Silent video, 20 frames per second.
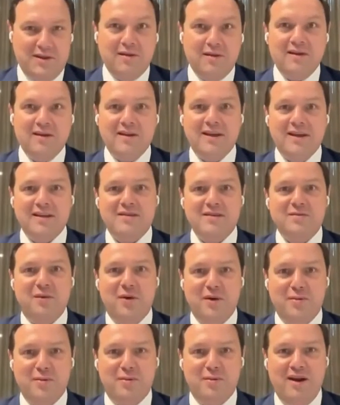I think that's
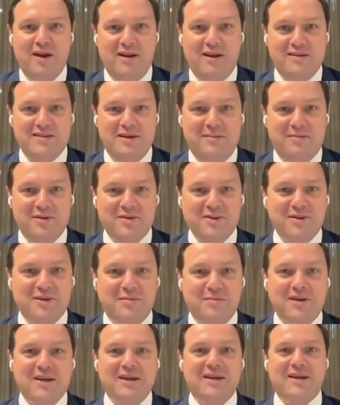worthwhile, a separate topic.